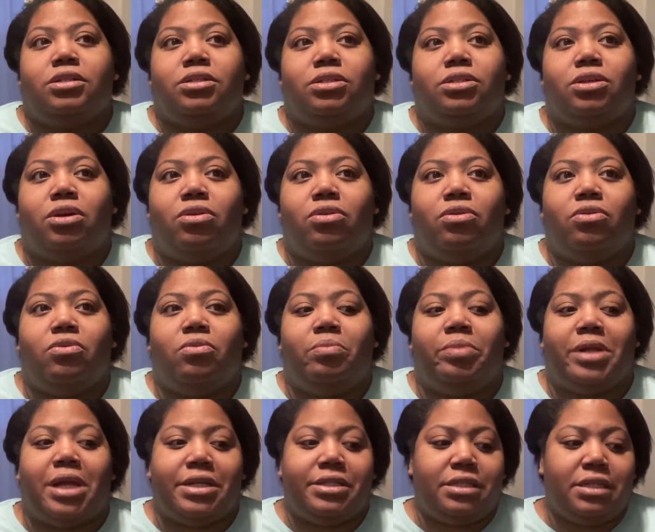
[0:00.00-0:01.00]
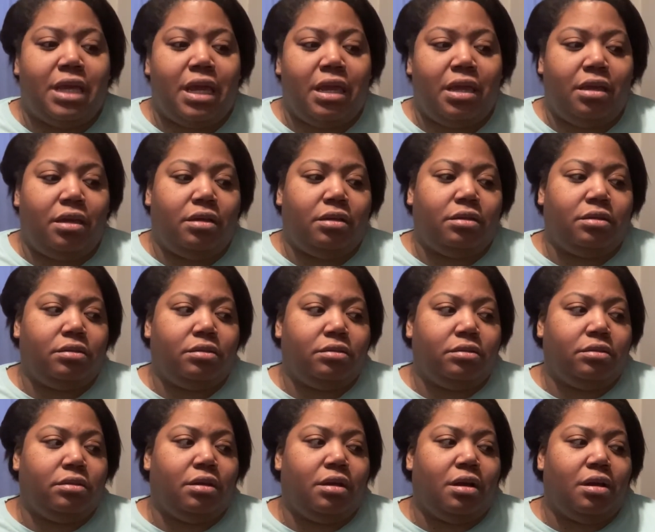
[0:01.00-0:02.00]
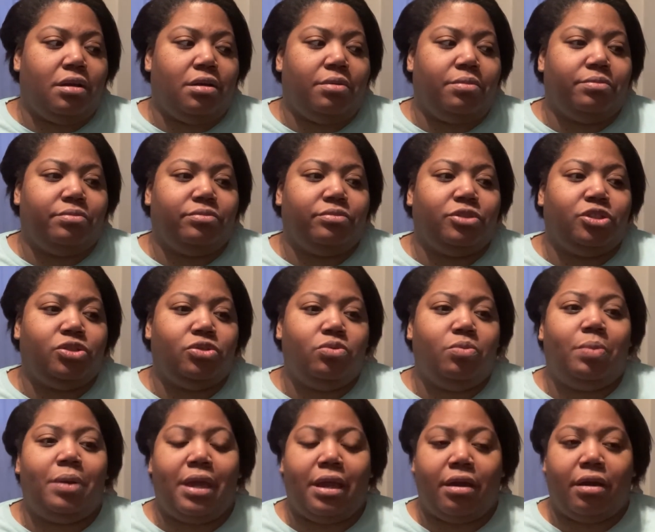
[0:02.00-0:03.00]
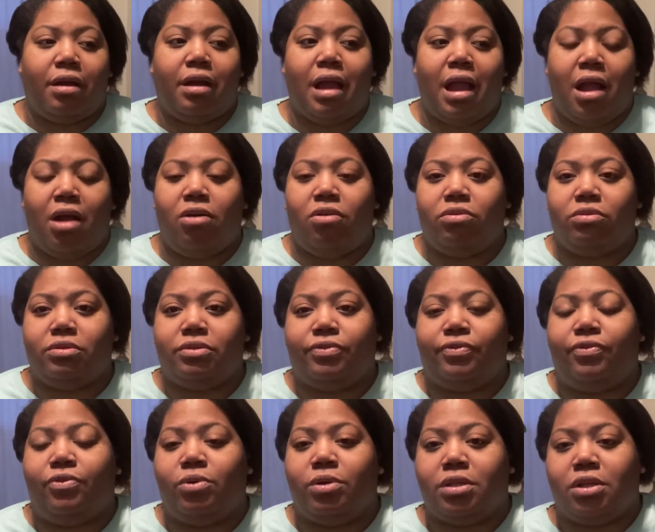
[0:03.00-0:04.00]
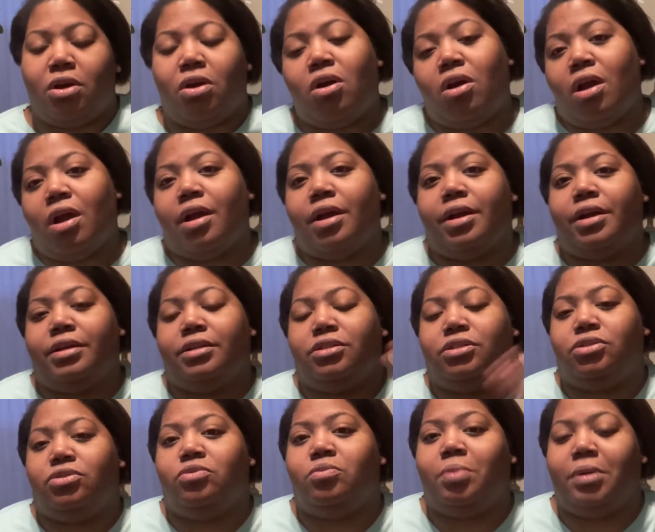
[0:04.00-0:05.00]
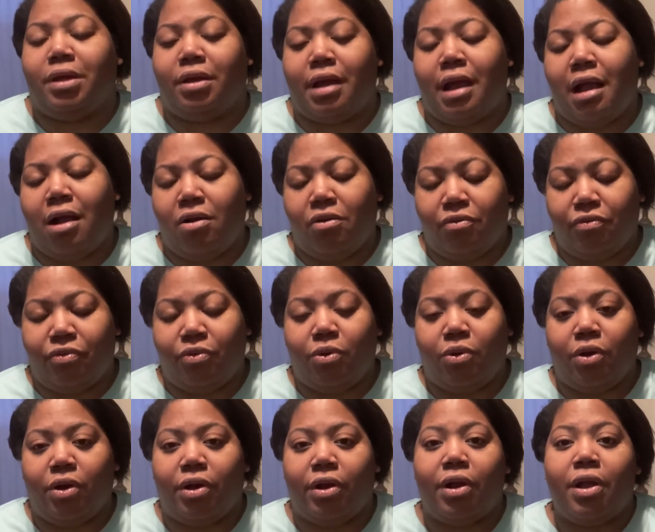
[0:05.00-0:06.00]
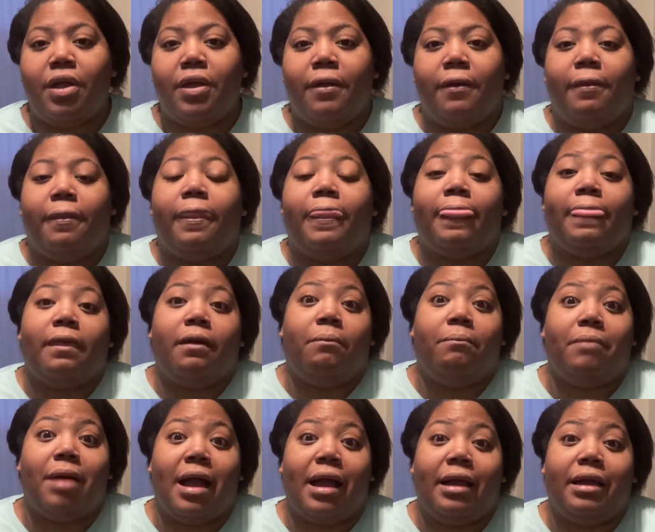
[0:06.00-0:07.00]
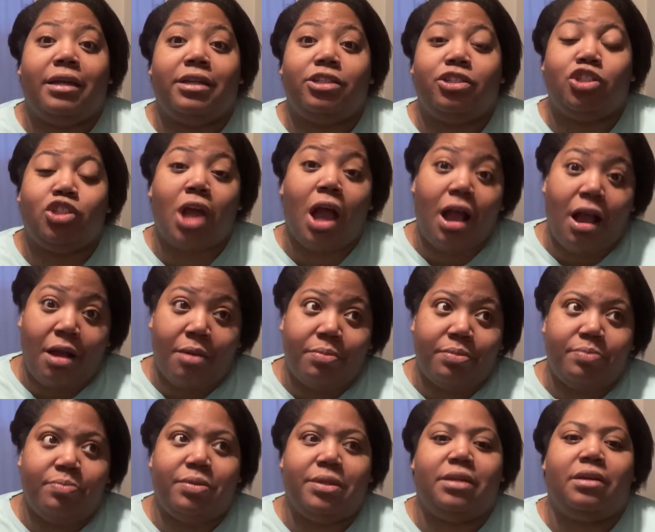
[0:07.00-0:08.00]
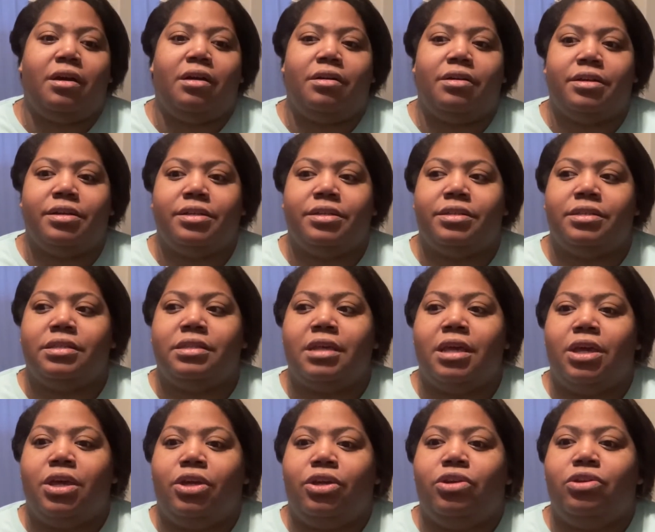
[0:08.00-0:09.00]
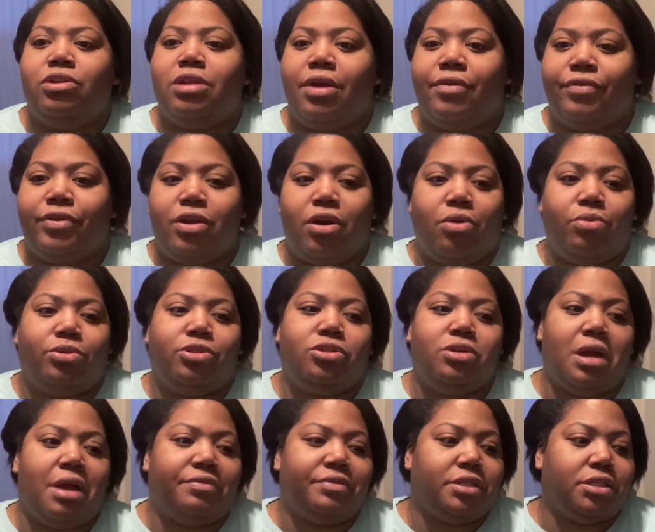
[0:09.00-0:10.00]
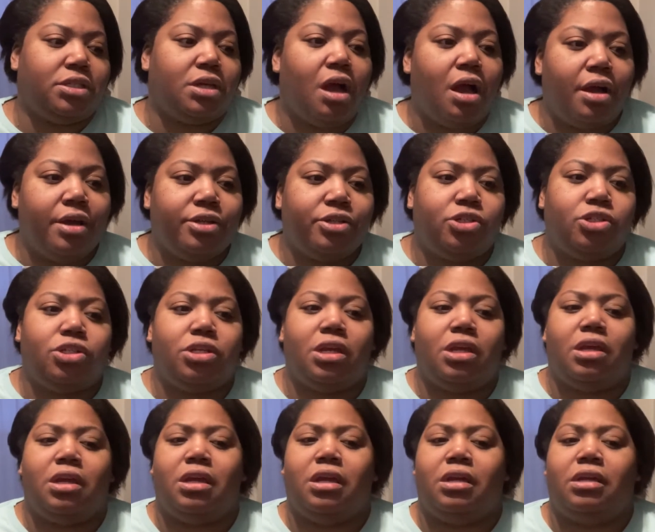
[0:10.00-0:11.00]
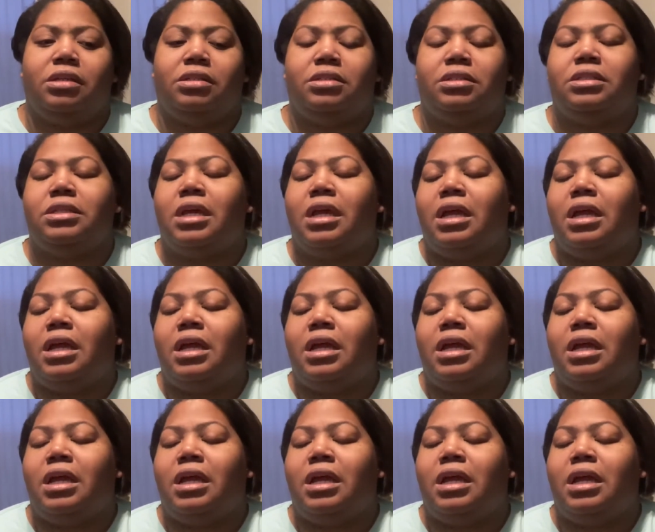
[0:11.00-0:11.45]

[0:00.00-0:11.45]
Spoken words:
but I take 2 pair out for the car and 2 pair out for my job, because you never know what you have to touch and